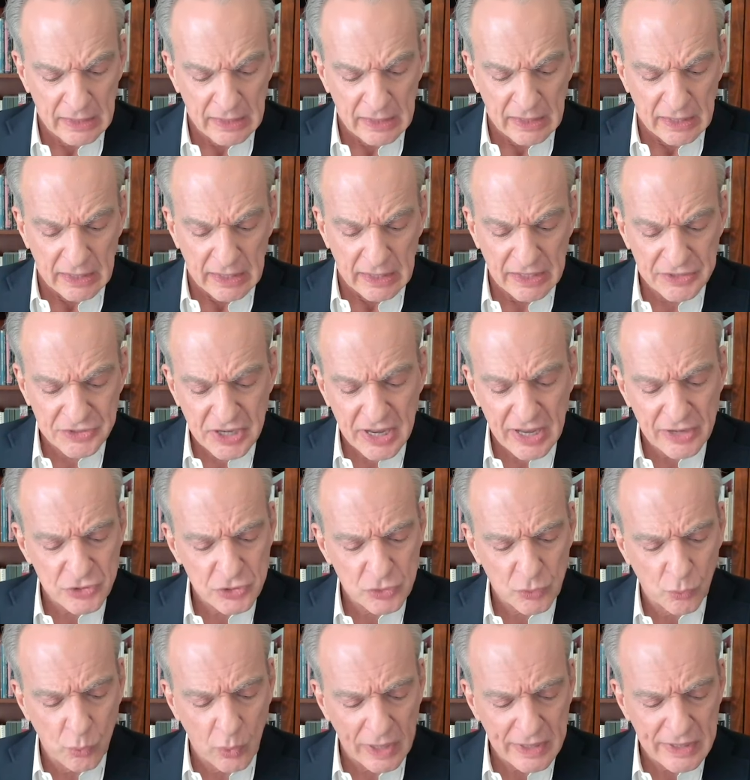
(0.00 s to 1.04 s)
He says,
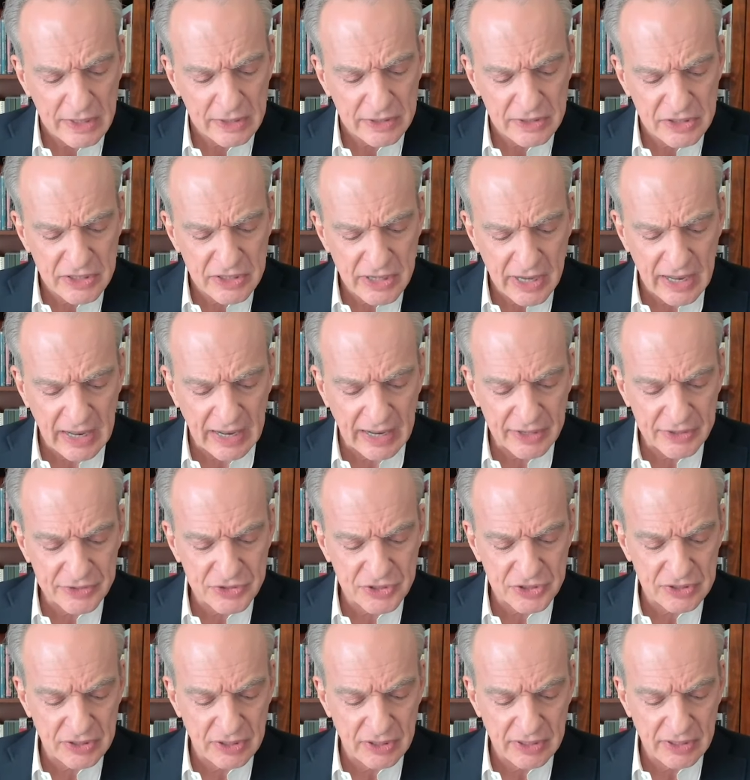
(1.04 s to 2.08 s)
what
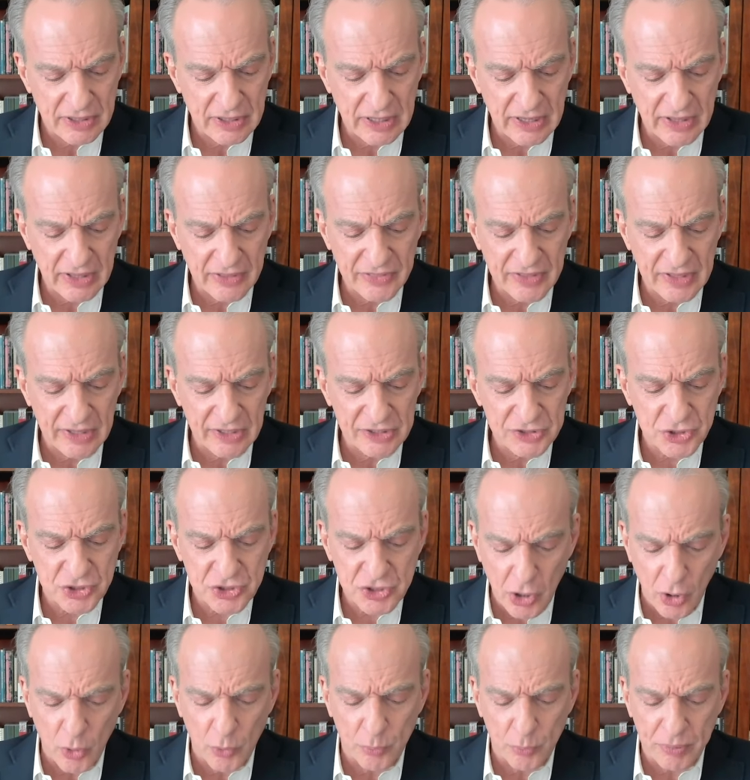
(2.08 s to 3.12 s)
does the
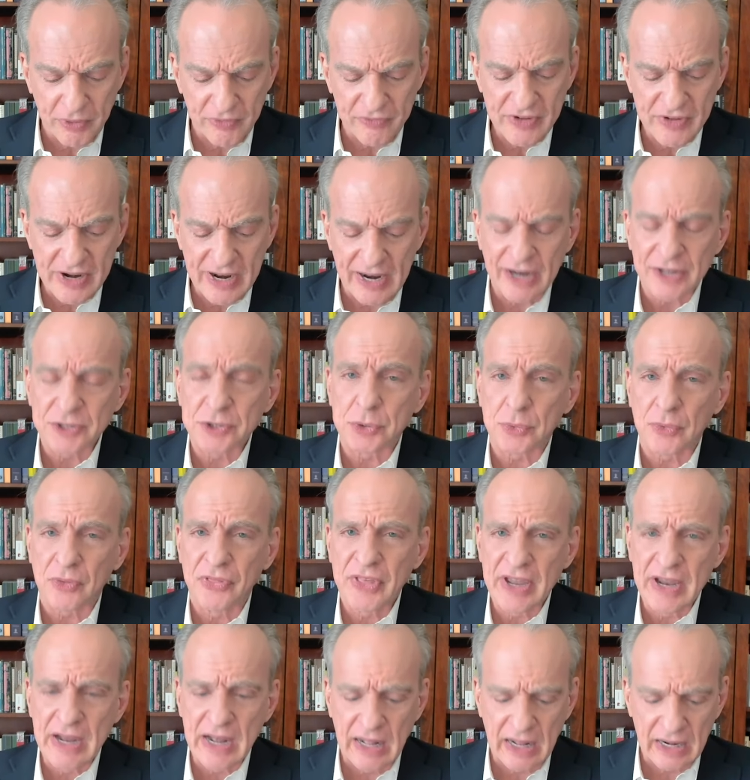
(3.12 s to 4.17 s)
scope of natural
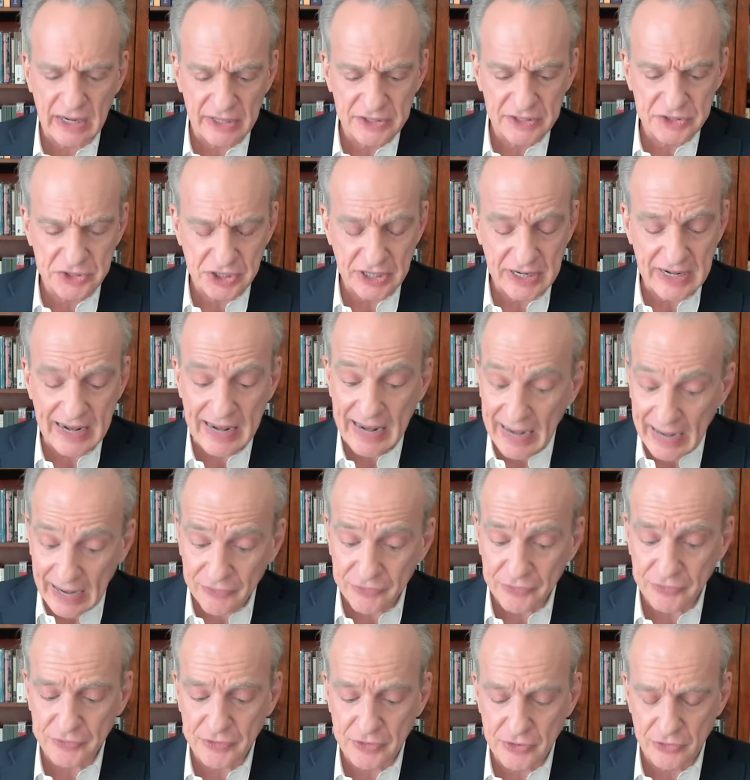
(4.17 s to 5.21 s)
theology
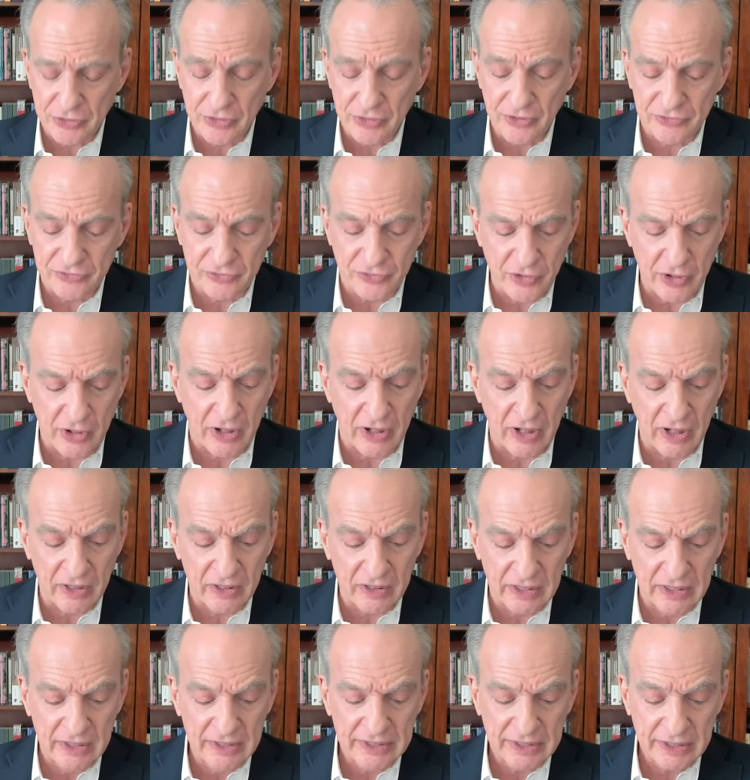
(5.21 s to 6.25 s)
after the
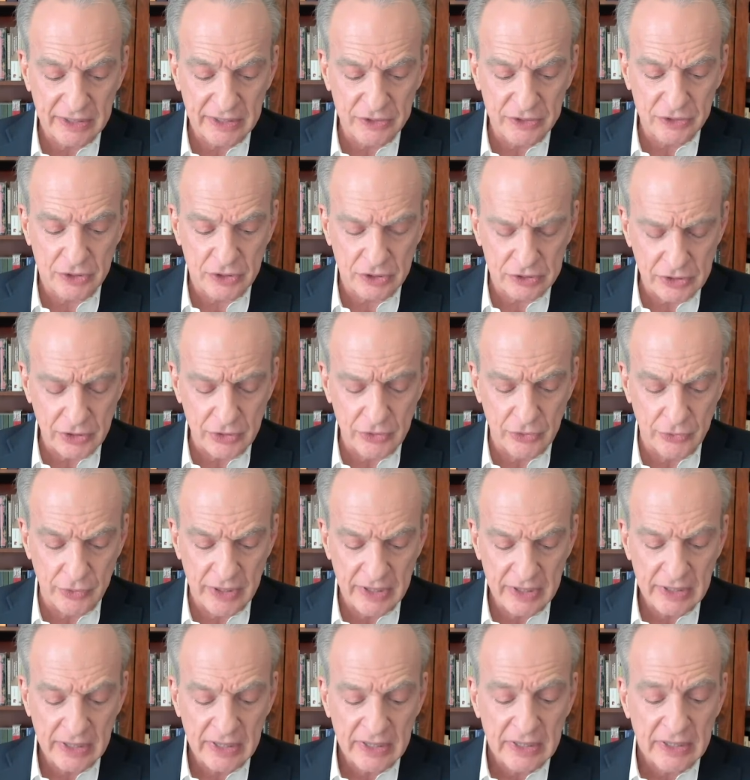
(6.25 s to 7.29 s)
fall include?
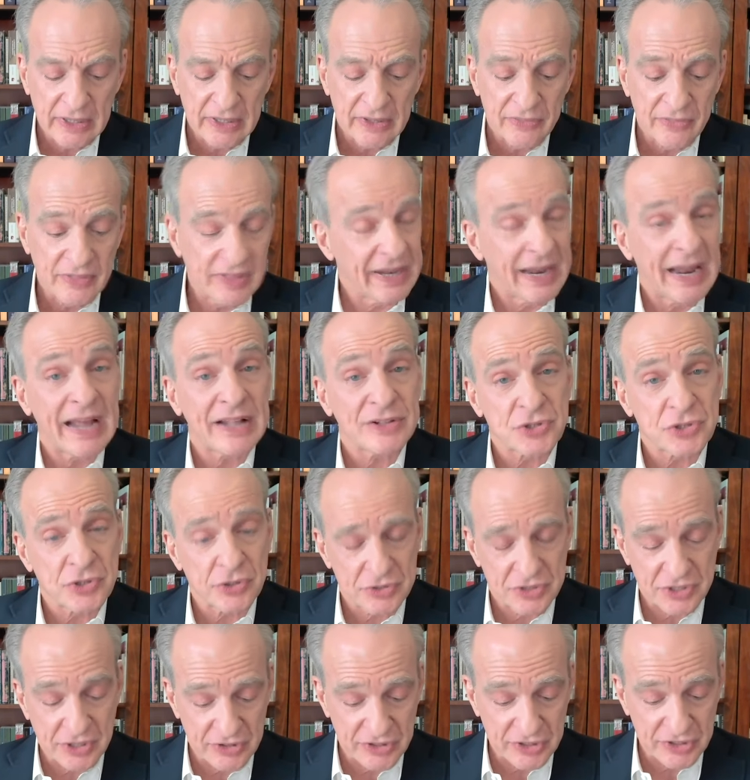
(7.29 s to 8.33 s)
The answer
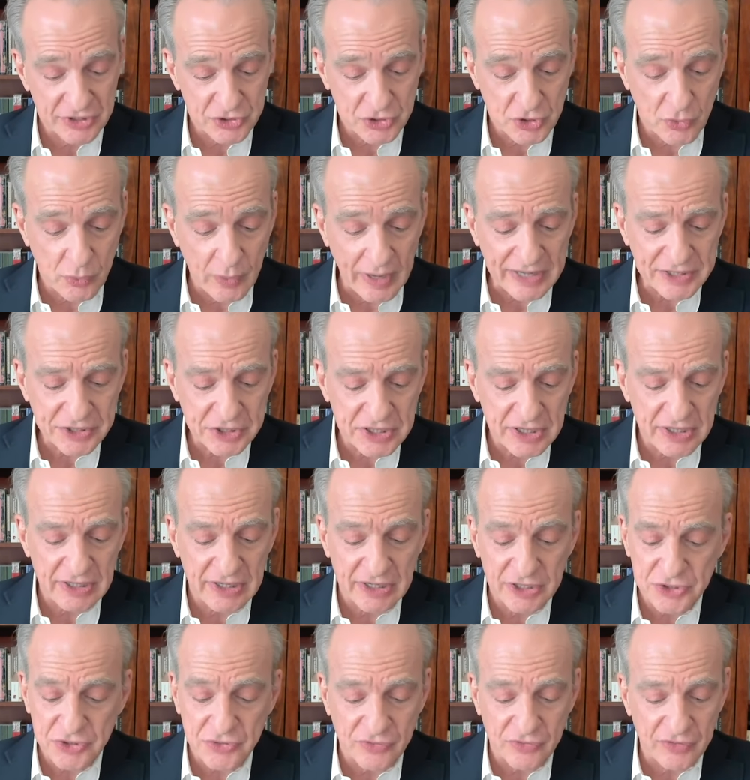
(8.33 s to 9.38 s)
to this question
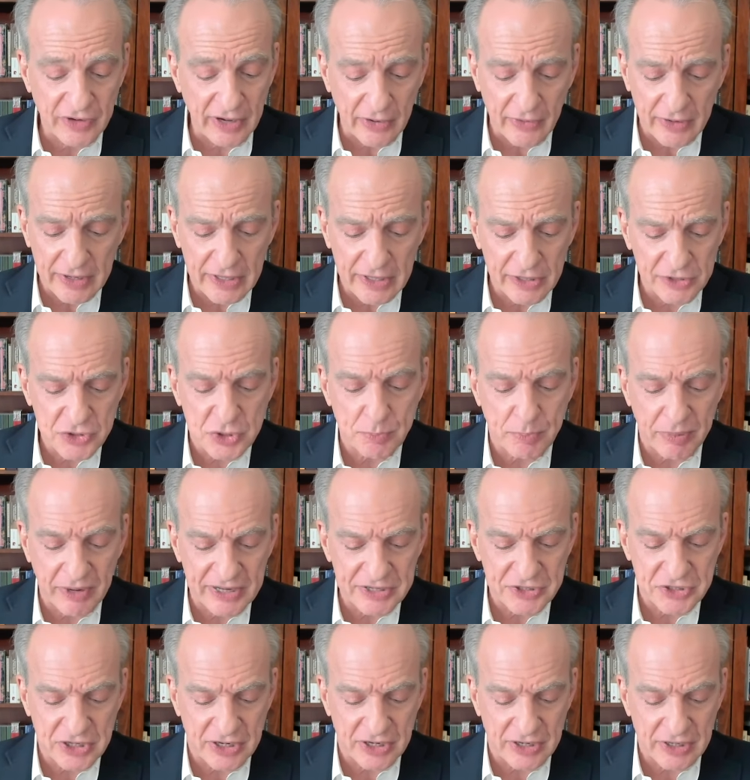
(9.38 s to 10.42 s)
is very
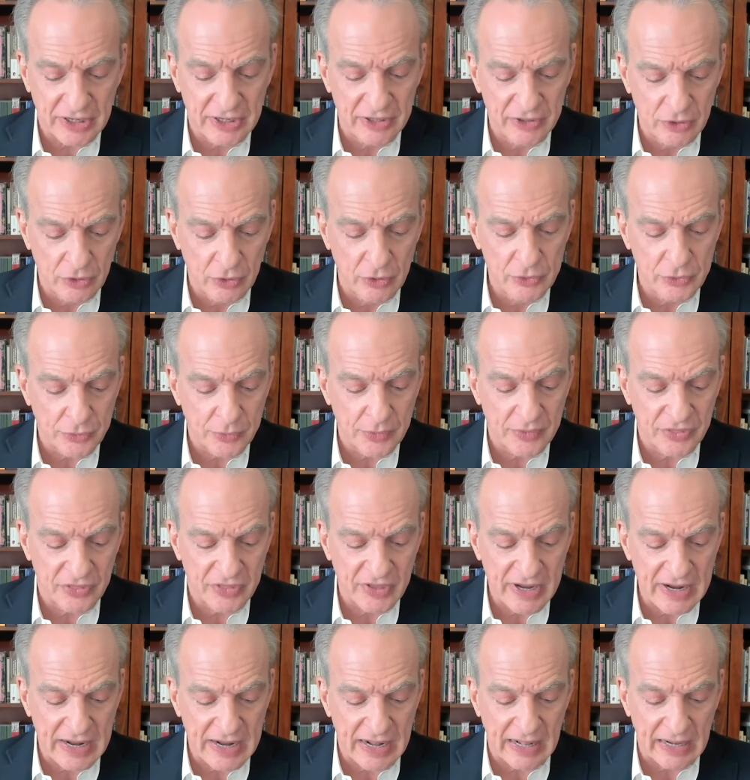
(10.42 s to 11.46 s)
explicit in Lutheran
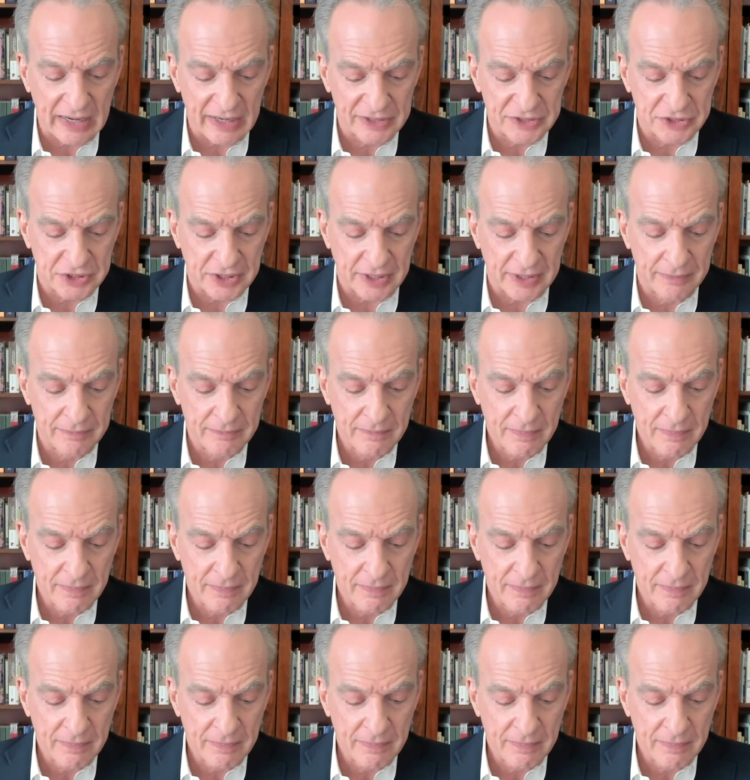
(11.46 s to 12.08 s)
theology.